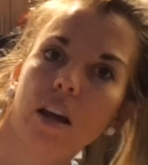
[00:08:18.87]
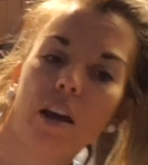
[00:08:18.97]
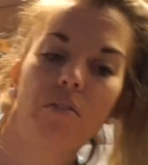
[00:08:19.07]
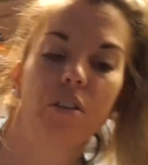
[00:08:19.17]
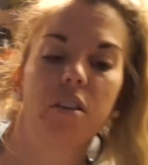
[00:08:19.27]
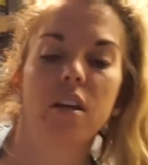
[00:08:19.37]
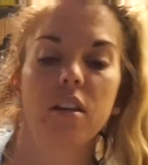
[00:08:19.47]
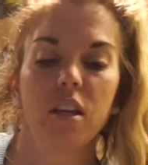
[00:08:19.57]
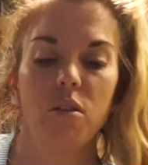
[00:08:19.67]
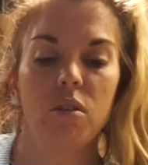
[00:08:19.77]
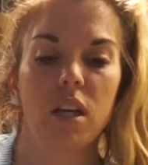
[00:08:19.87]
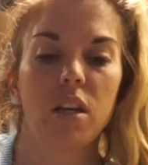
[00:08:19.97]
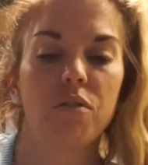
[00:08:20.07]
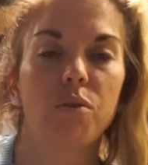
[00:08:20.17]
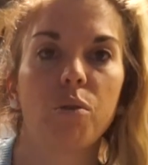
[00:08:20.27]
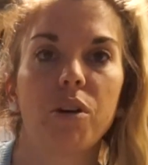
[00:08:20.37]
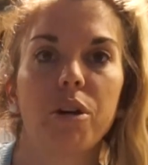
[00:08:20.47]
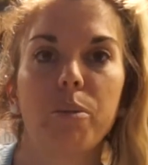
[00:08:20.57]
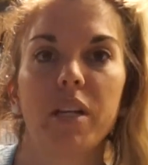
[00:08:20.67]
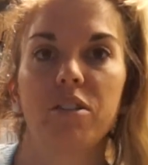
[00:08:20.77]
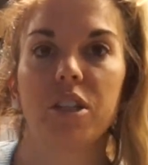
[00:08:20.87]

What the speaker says: everything that you need for your base.